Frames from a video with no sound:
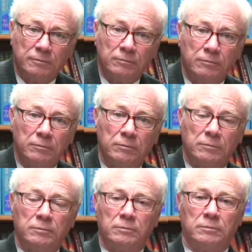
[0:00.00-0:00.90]

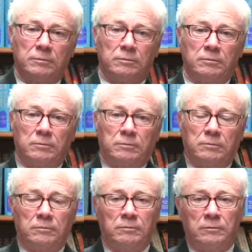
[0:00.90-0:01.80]

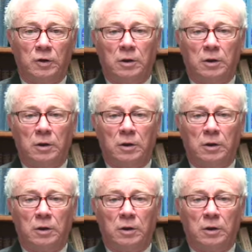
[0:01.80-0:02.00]
(no one is talking)